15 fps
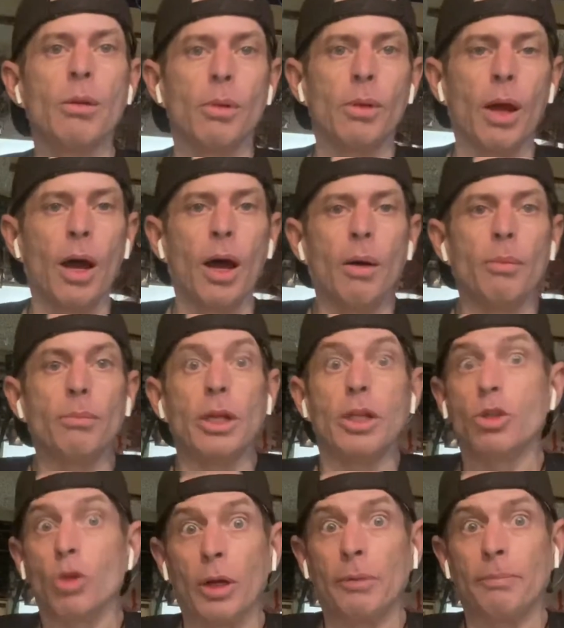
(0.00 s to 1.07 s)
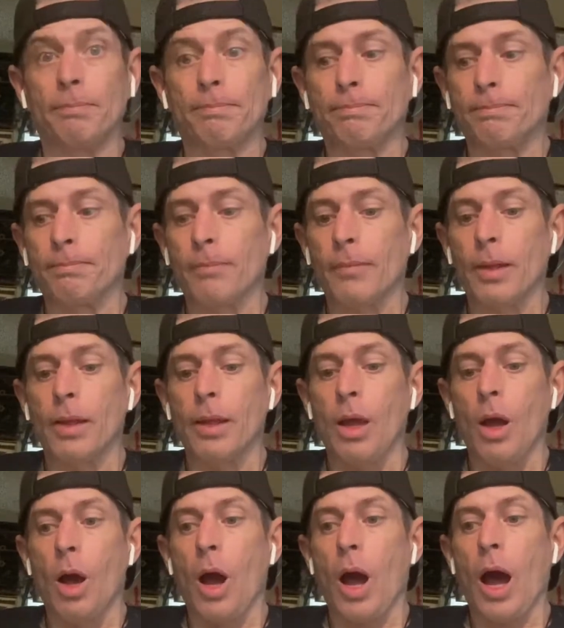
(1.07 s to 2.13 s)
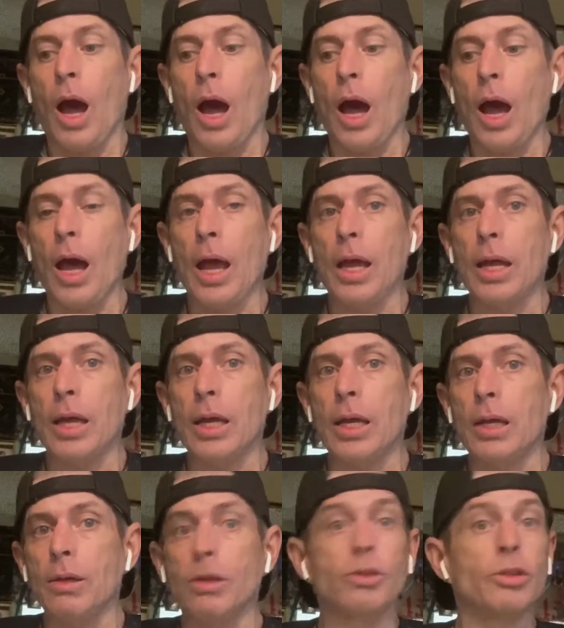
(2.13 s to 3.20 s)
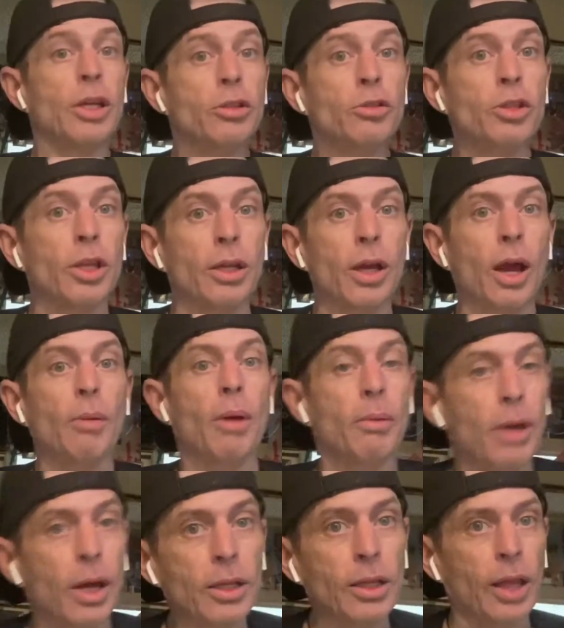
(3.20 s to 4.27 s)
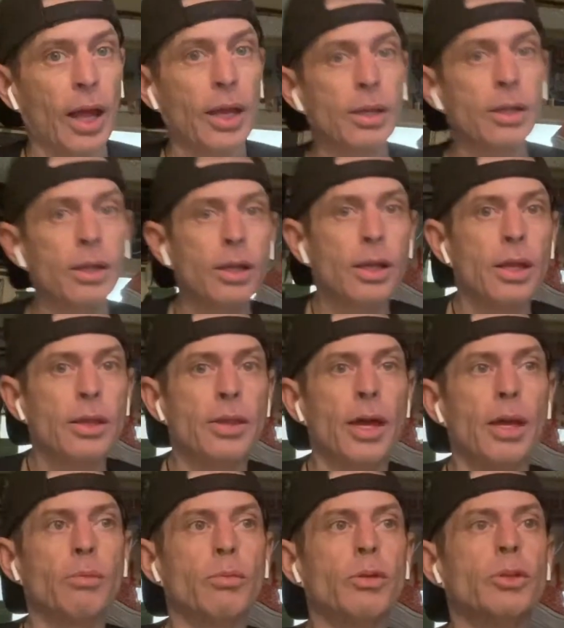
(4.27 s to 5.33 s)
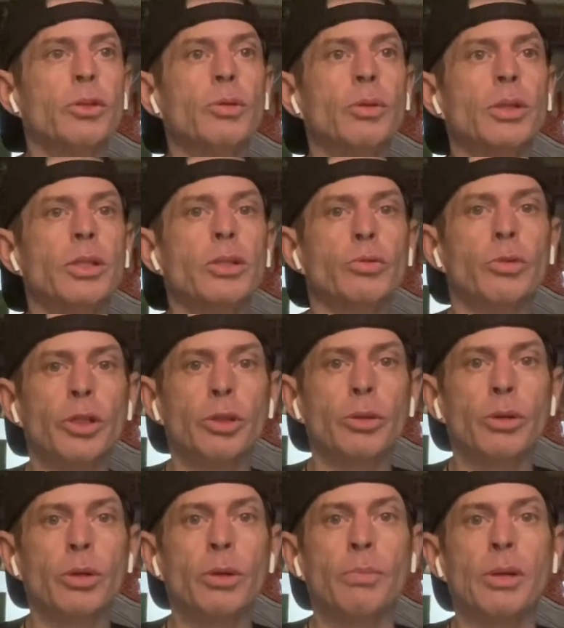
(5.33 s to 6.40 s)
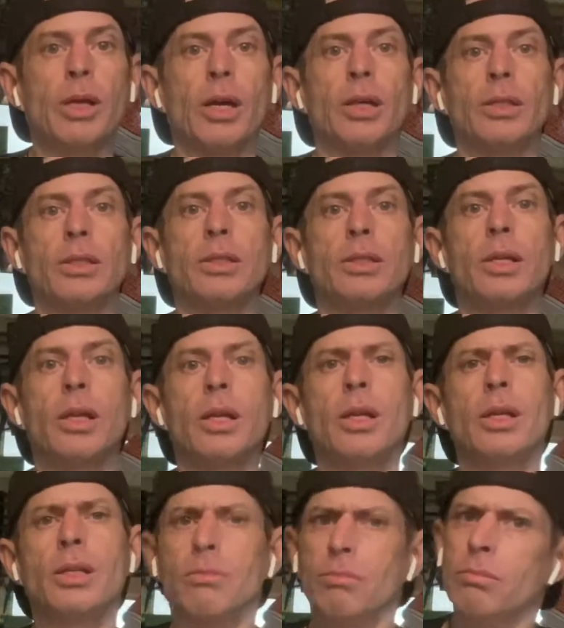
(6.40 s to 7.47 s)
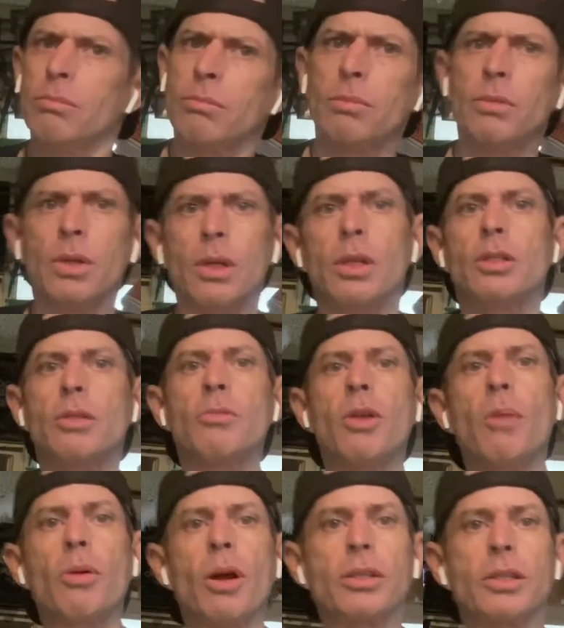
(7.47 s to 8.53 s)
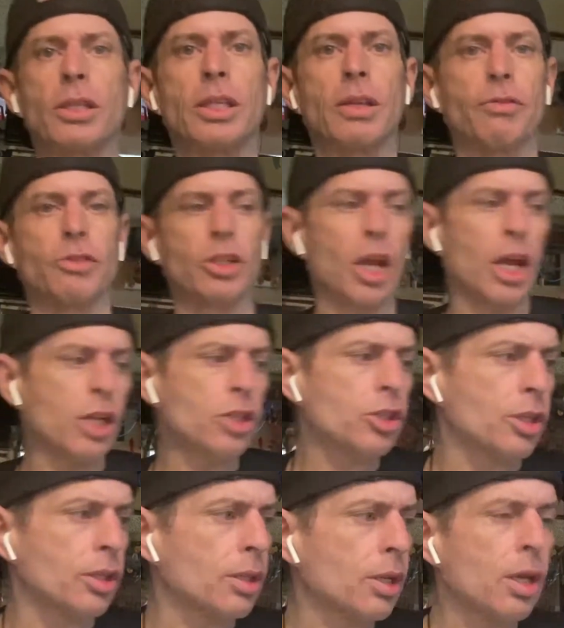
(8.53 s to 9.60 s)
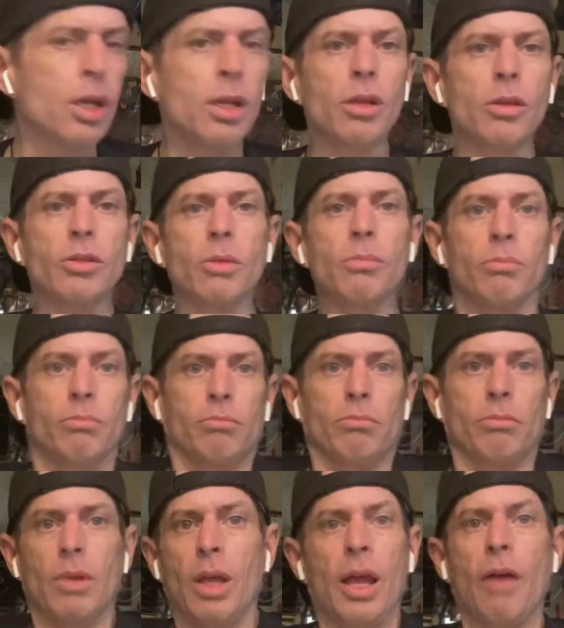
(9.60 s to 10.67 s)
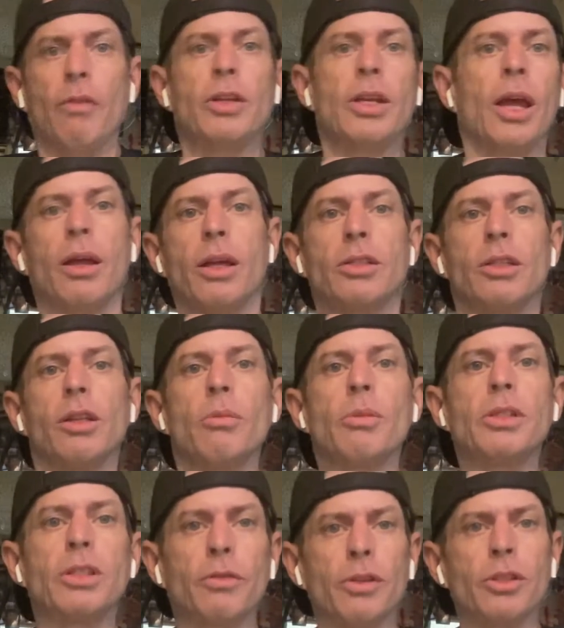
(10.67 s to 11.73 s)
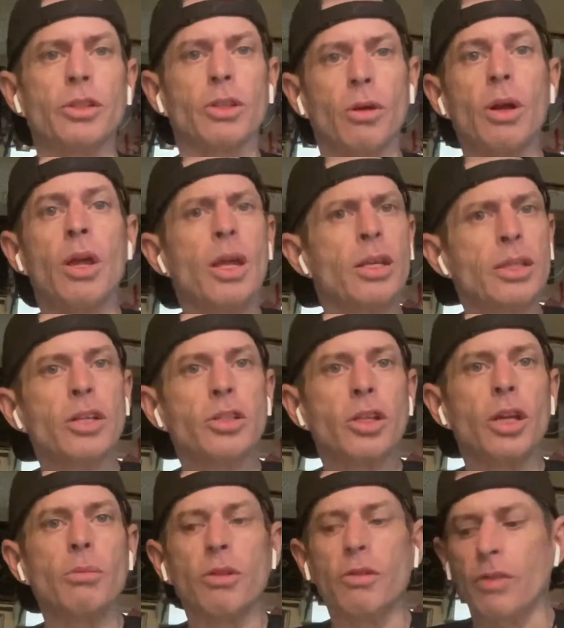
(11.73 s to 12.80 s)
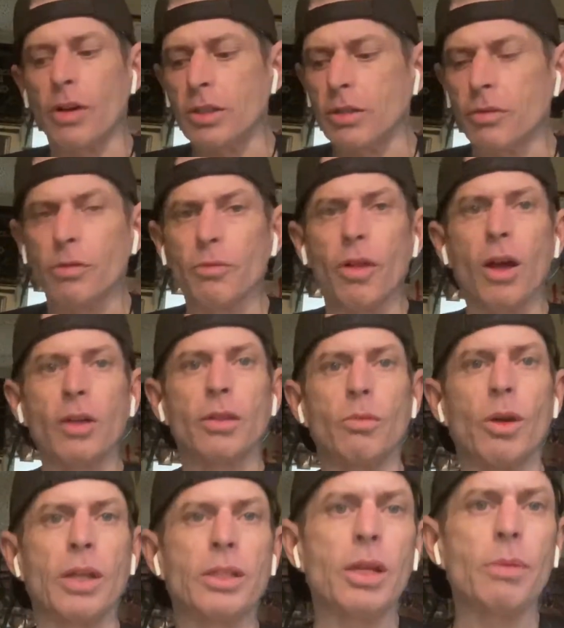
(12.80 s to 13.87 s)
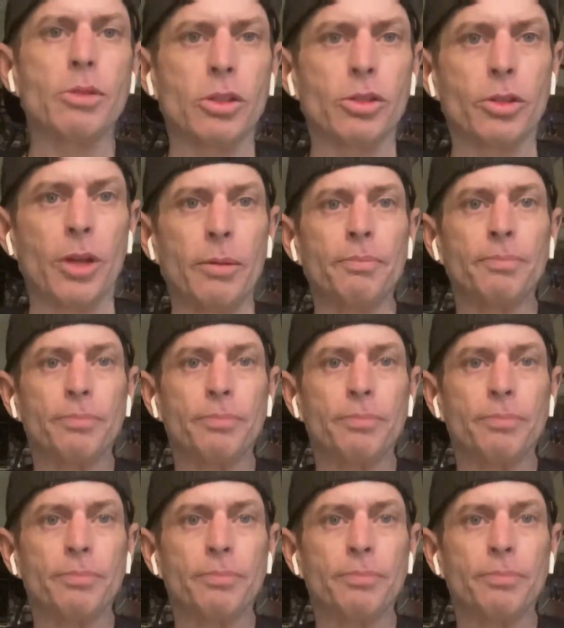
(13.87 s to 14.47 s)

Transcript: Um, enjoy. I, it's interesting. I, I'm kind of glad that we're doing this redo because some thought processes have changed and, you know, some every day is a little bit different, so it's actually gonna be a very different vlog than what I taped yesterday.